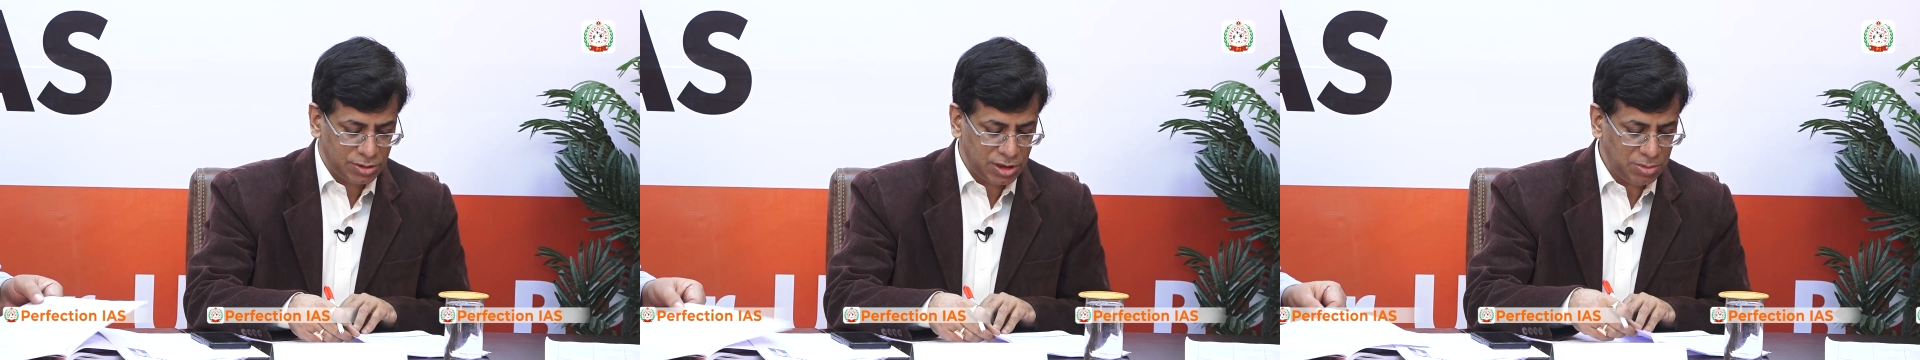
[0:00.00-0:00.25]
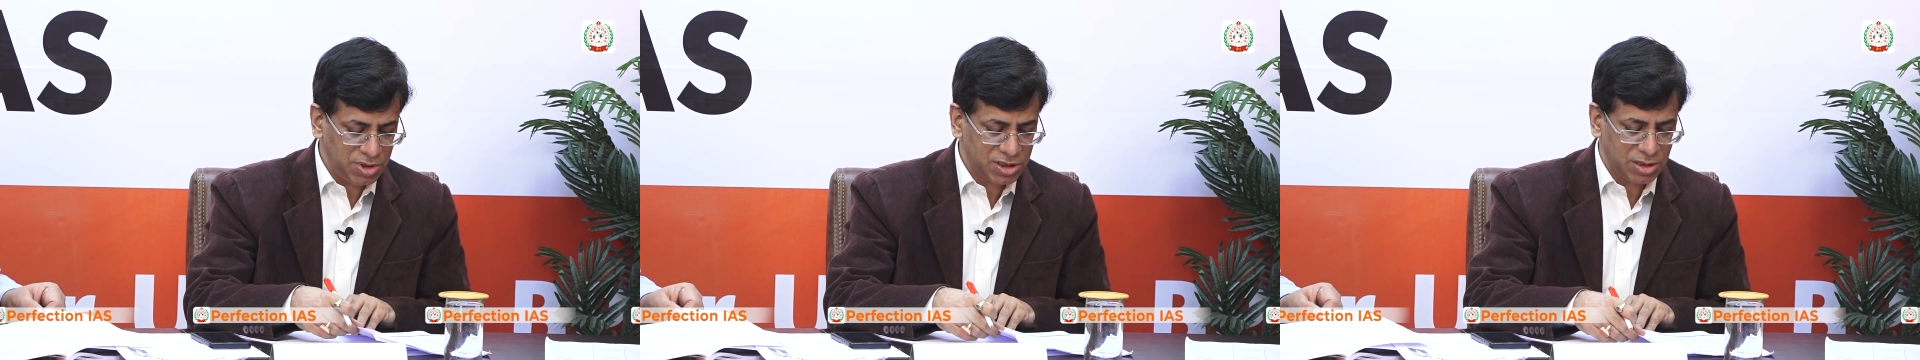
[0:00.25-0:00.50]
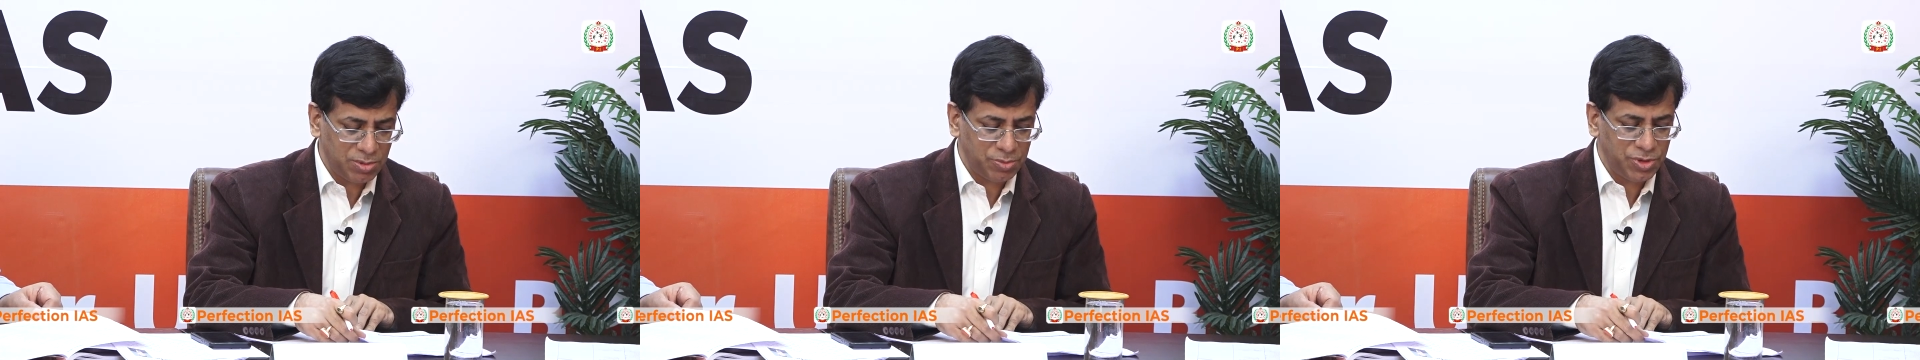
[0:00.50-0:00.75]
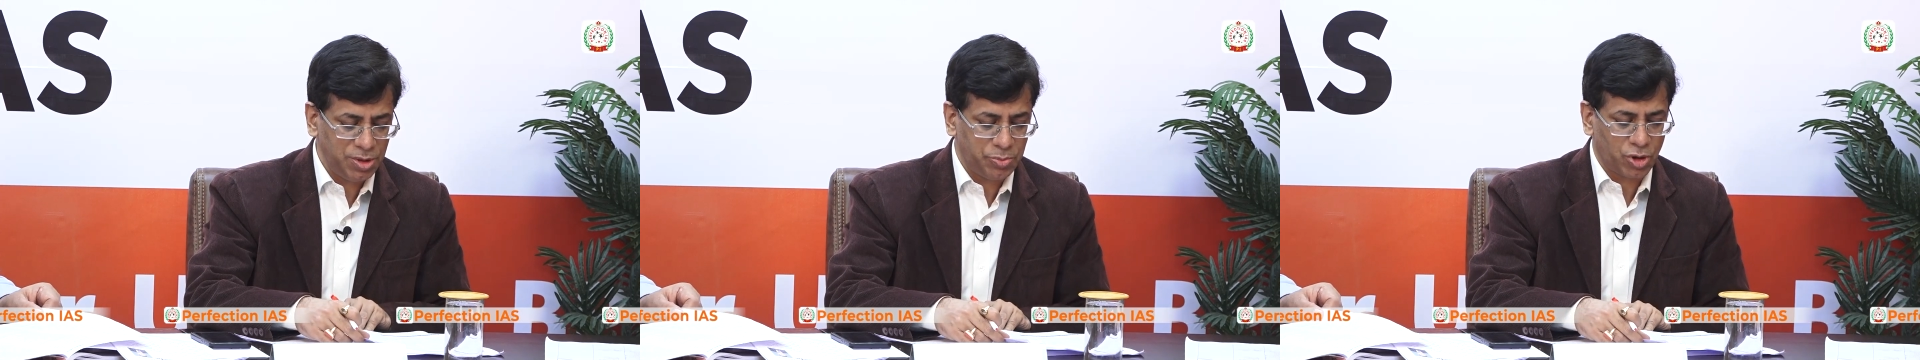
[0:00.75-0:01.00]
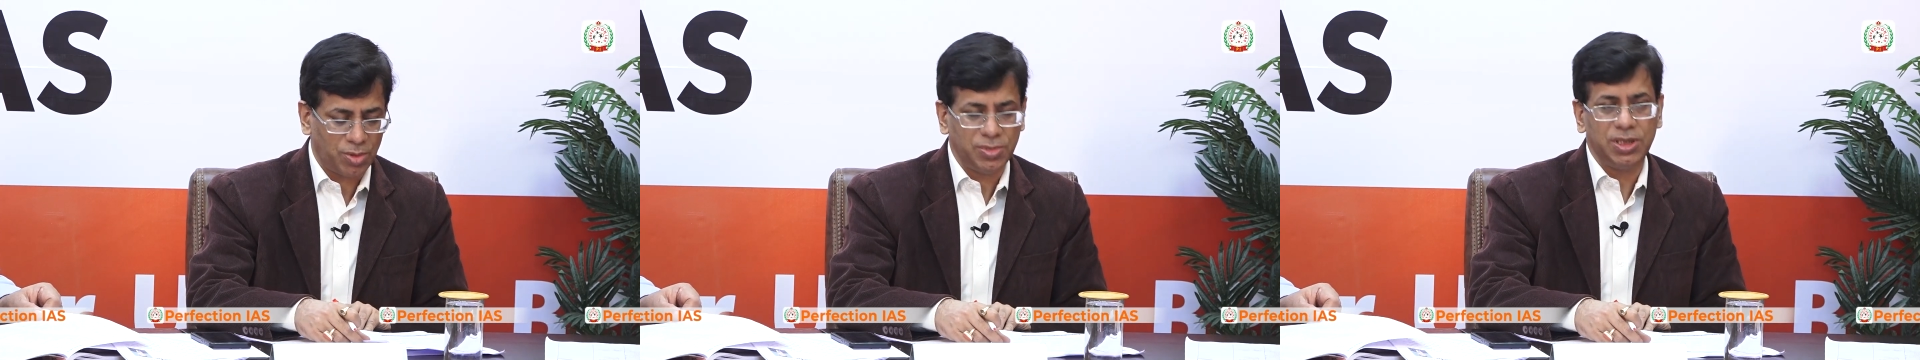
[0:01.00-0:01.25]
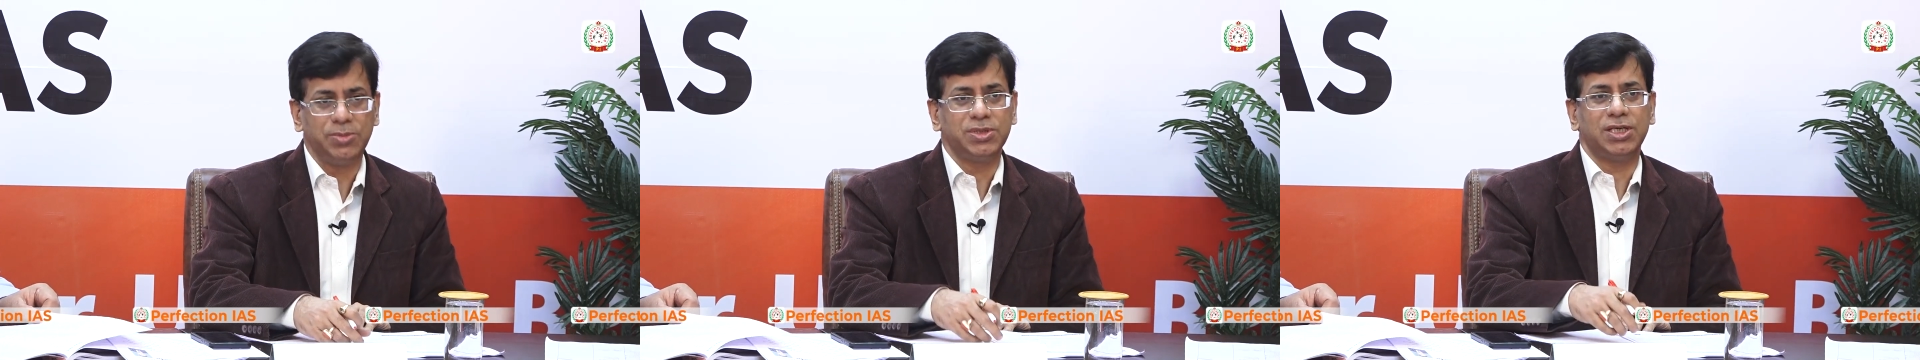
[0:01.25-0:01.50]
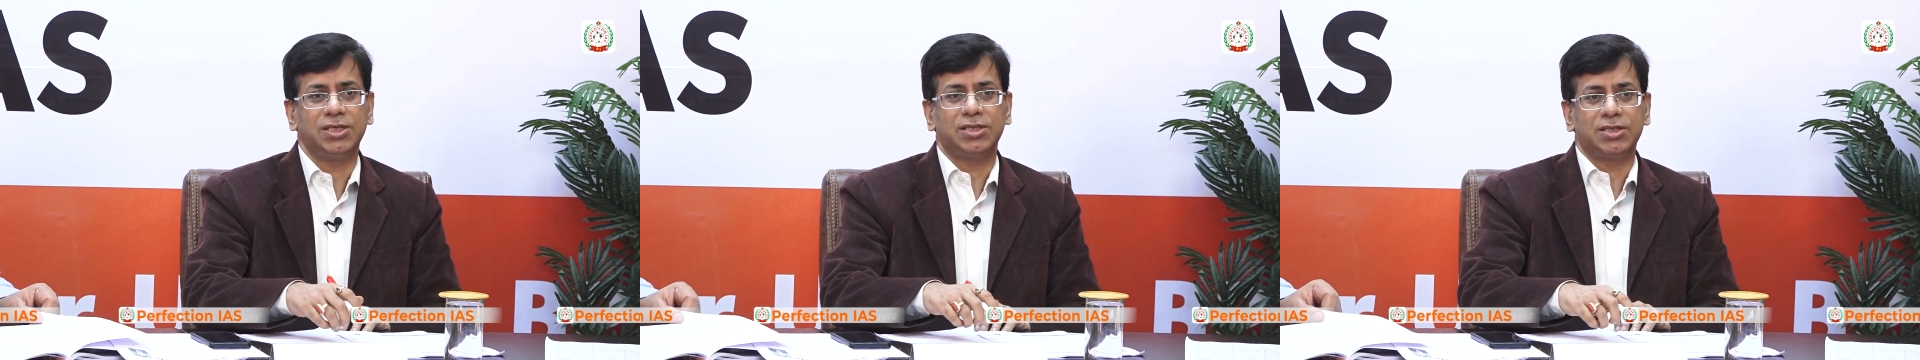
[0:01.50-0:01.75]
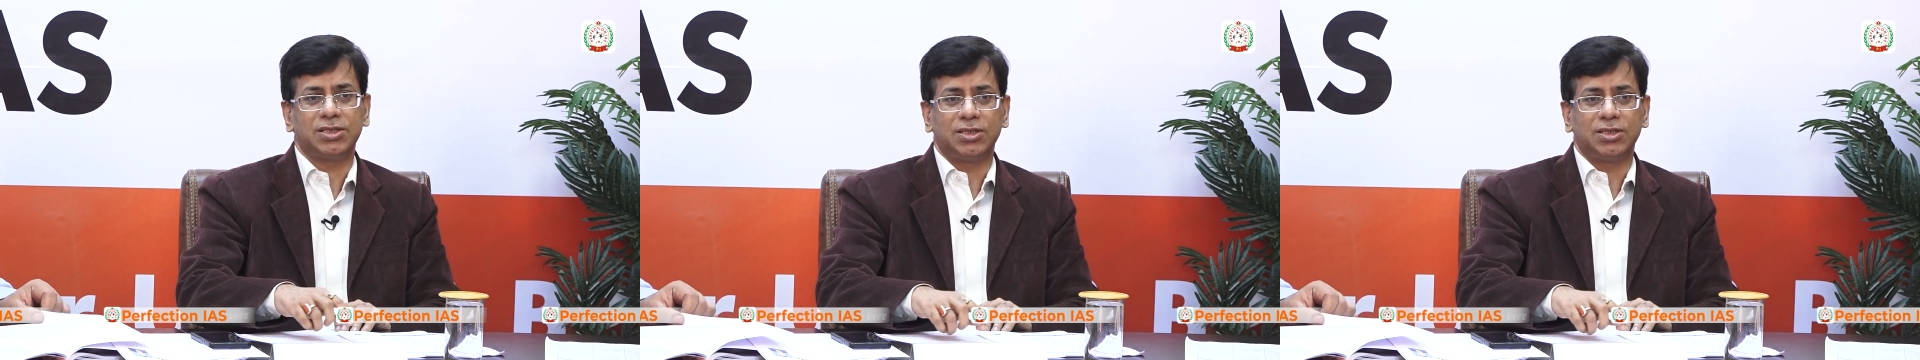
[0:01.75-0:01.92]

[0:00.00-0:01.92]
Tell me some of the problems that